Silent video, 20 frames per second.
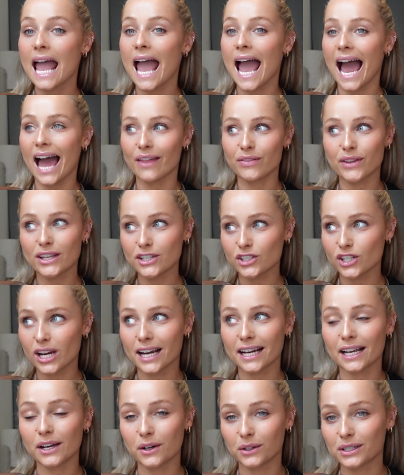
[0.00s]
and this
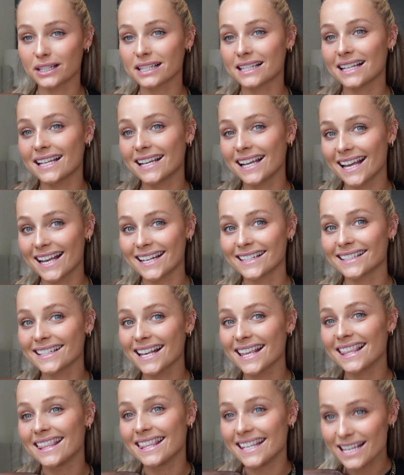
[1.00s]
jacket honestly is
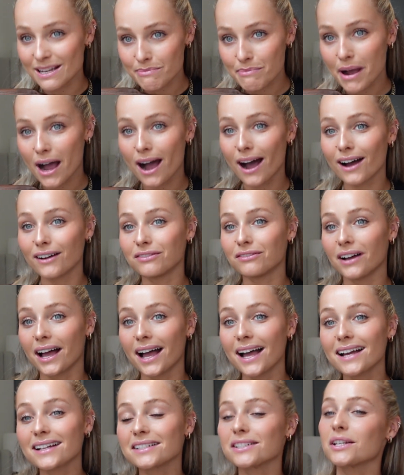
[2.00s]
the
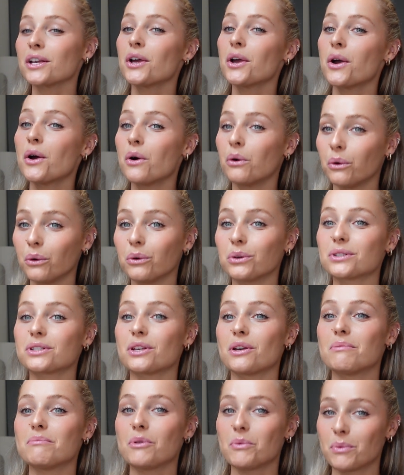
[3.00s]
perfect
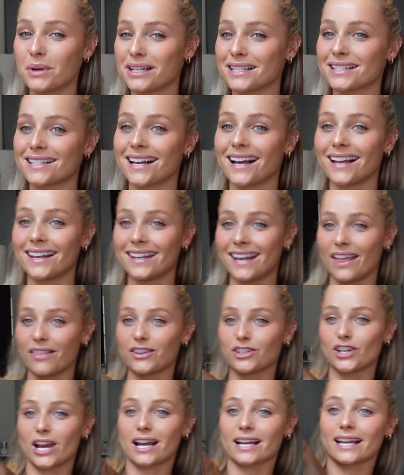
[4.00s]
autumn winter leather
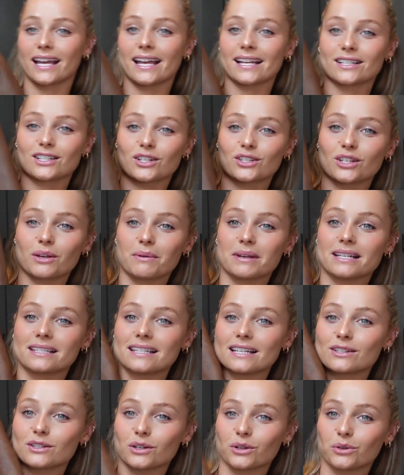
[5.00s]
jacket. So it's
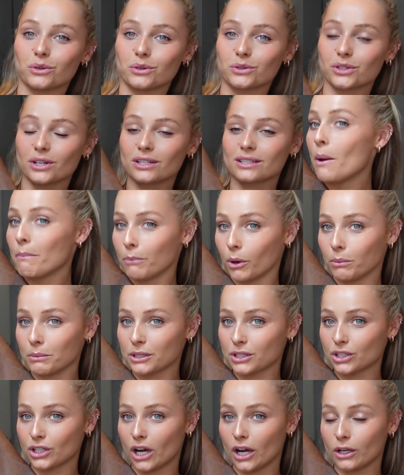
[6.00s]
this gorgeous bomber
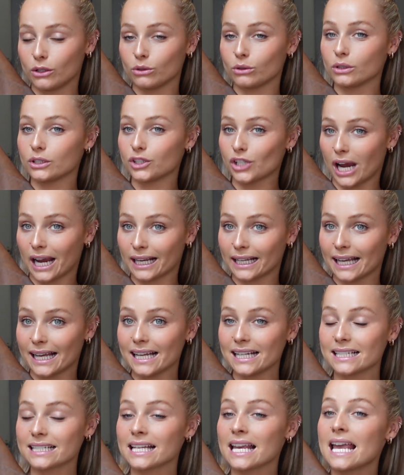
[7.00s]
style
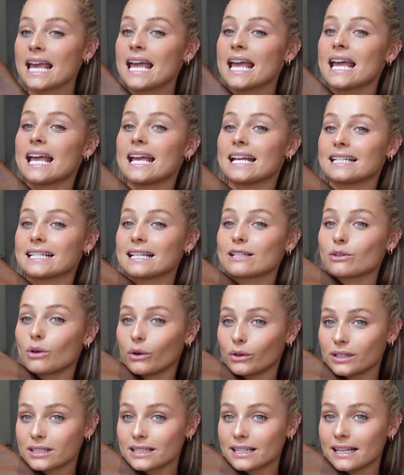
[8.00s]
jacket. It is
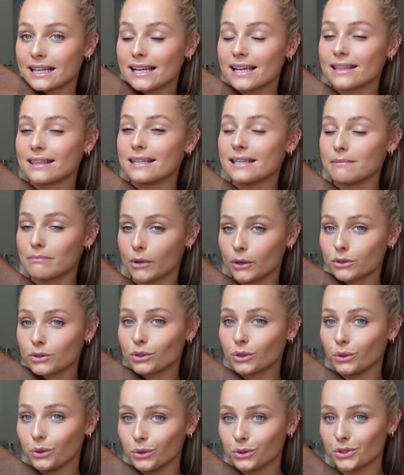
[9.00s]
honestly the
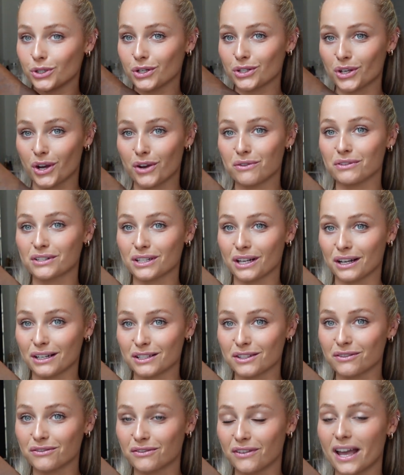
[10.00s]
most gorgeous
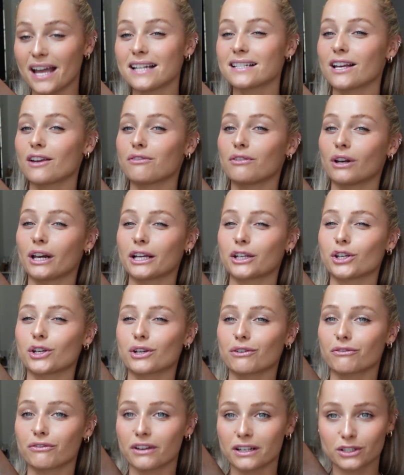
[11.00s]
oversized fit. I feel like you
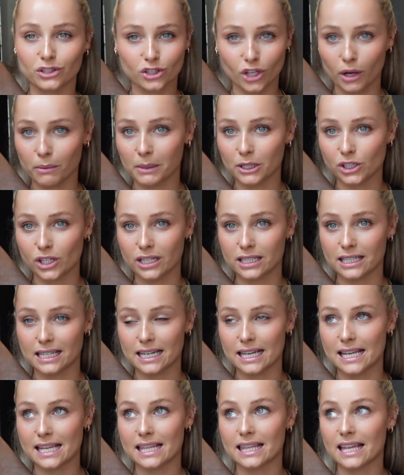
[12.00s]
can fit so much
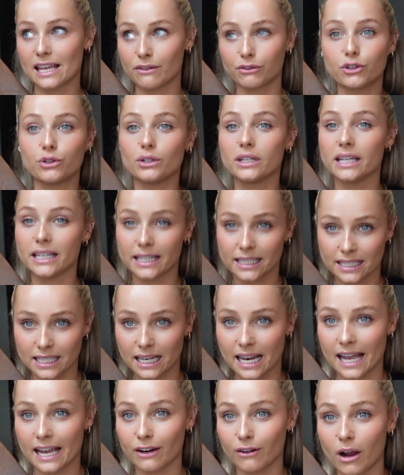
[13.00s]
underneath if you needed to
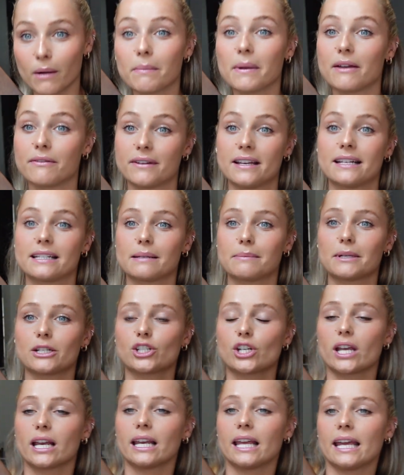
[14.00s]
layer up if it is a bit
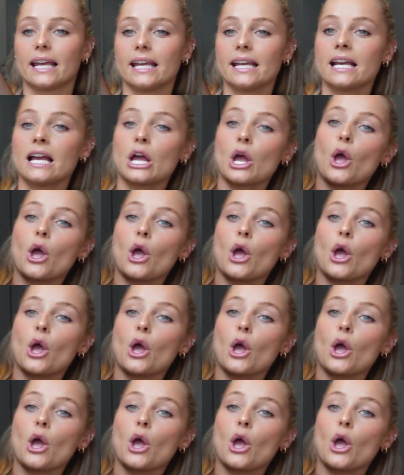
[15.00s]
chilly.